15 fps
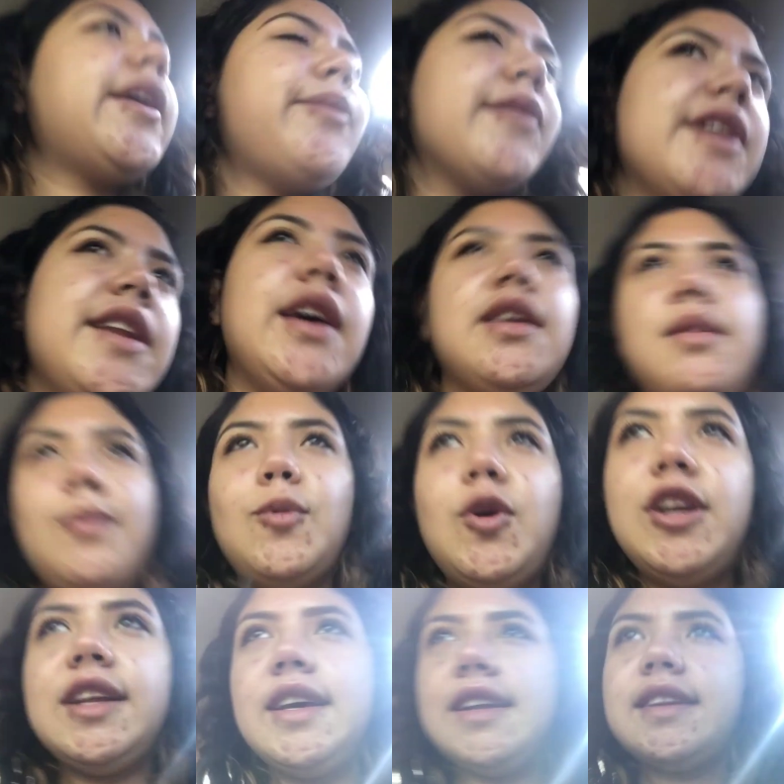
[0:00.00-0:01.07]
the next
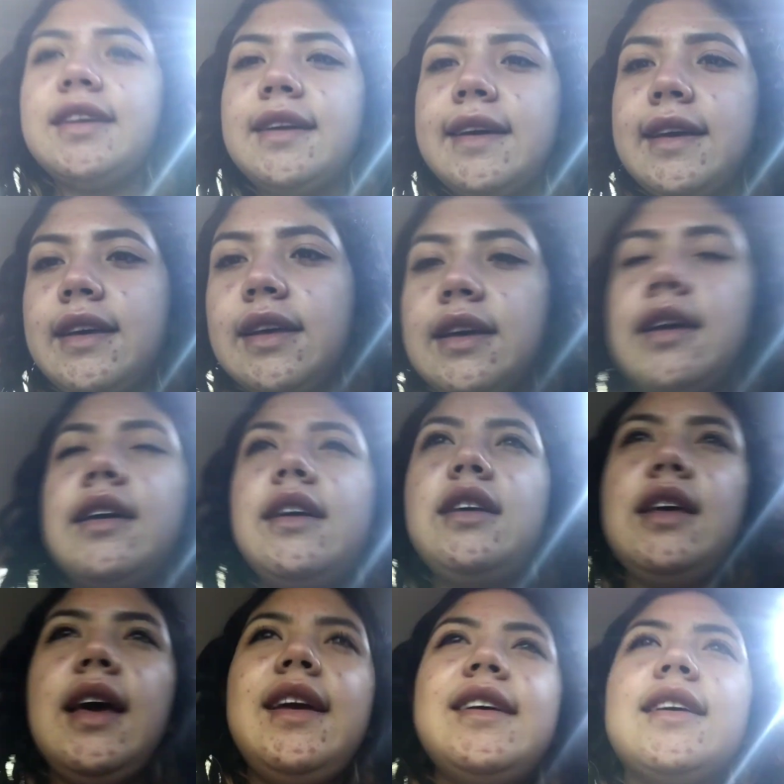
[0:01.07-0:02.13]
morning.
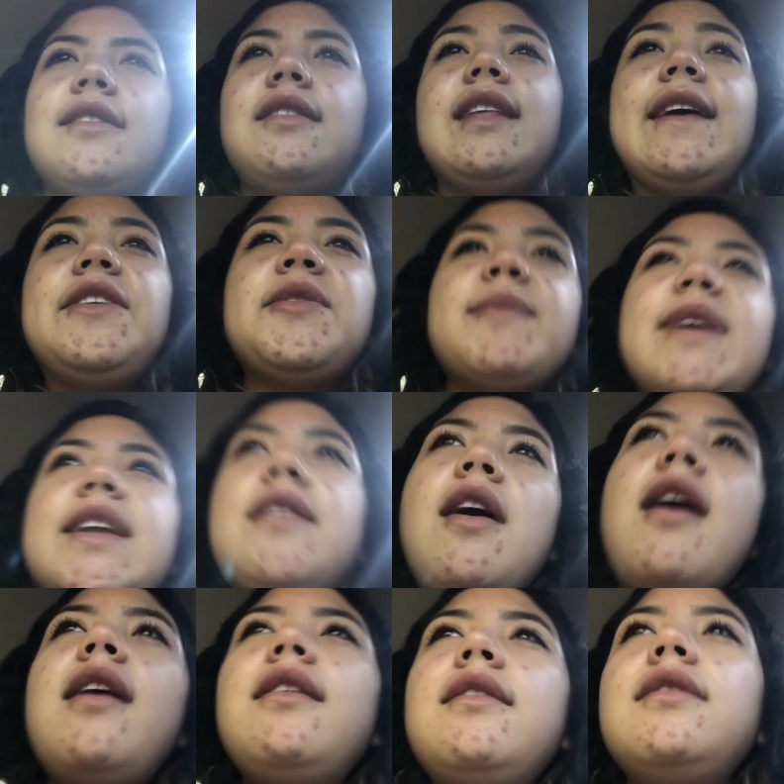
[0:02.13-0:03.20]
And yeah, so that's Main
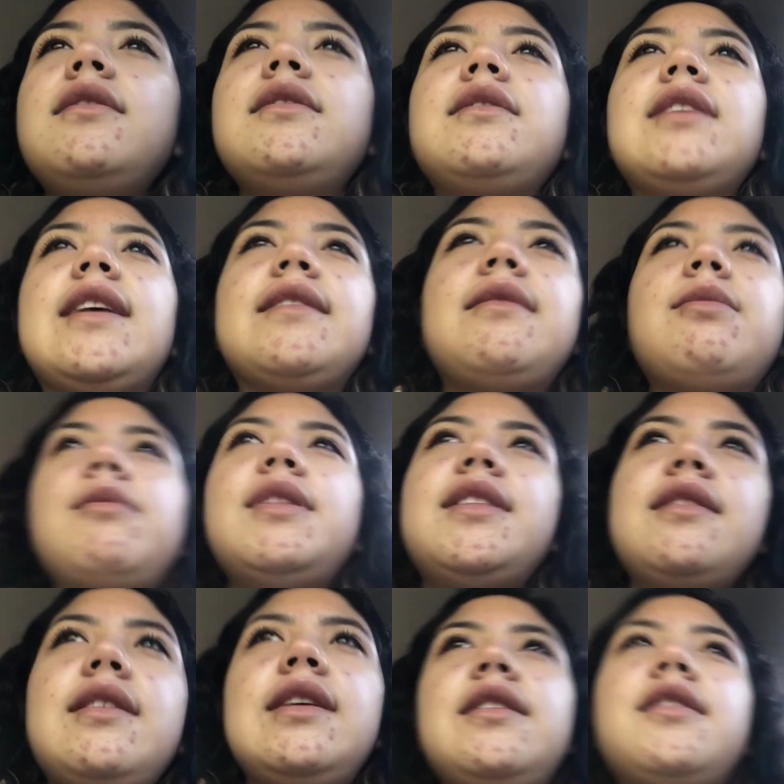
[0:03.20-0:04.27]
Hall. That's what
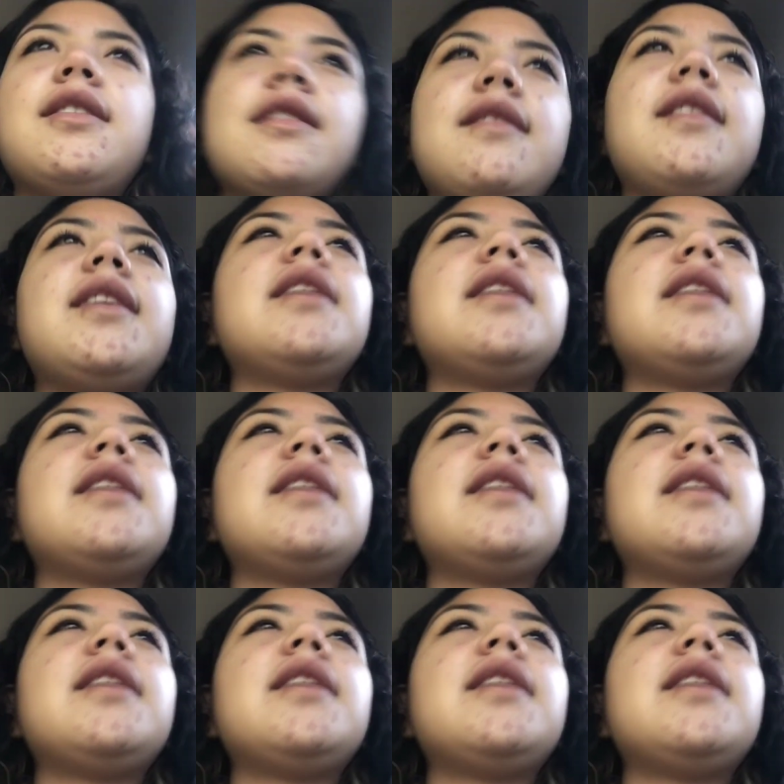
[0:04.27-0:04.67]
it looks like.